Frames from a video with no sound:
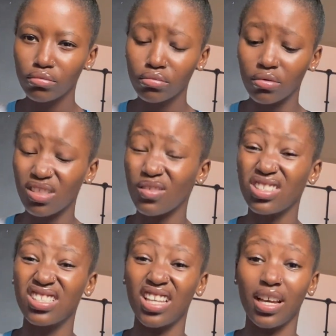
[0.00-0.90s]
because I
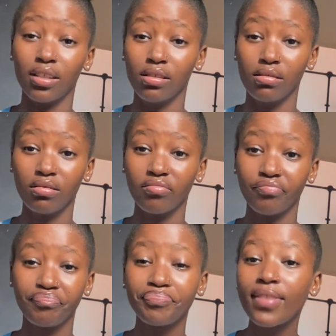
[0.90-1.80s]
was tired.
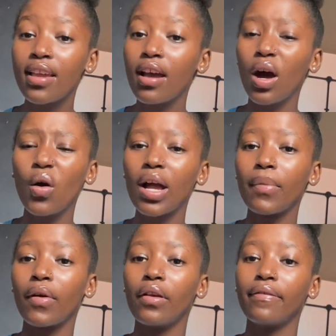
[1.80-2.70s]
I woke up
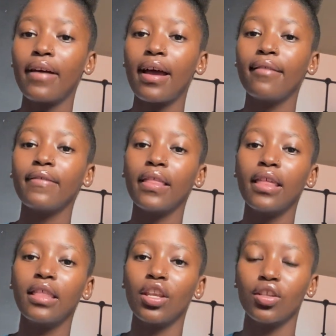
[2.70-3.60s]
around 5, and
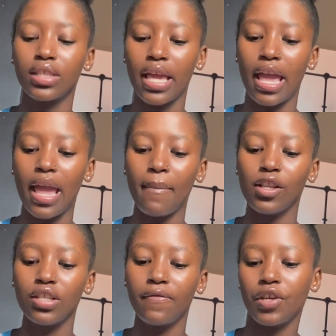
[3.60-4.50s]
then the nurse came and
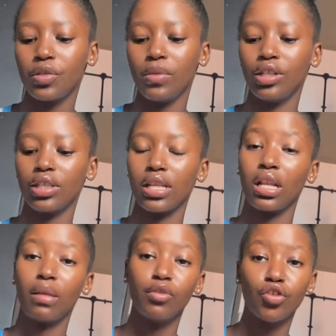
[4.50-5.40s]
she fetched me. She's like,
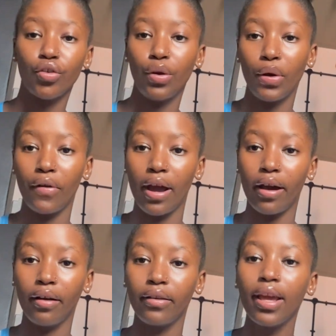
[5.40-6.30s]
let me show you
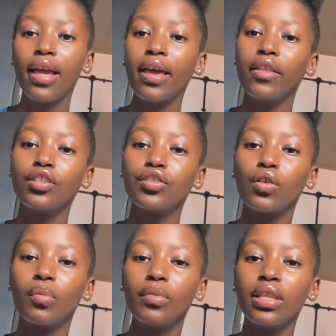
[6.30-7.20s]
around. And then she
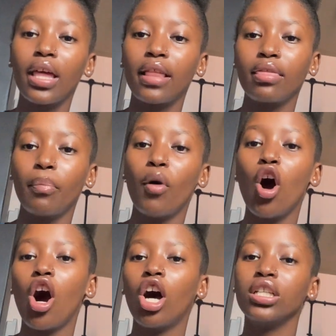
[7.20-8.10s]
showed me like the
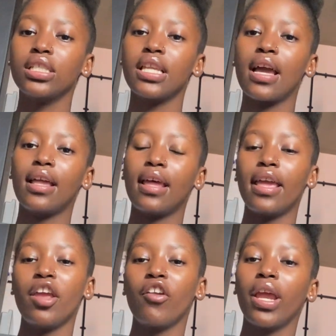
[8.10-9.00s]
pond, Nyana
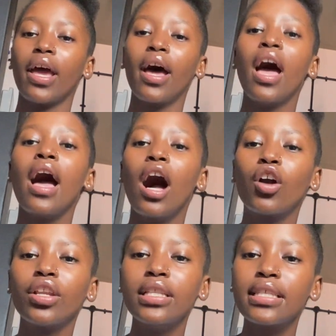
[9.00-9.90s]
area. I
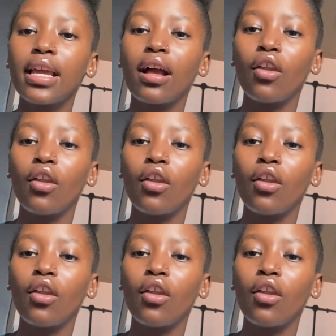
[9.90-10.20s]
couldn't take a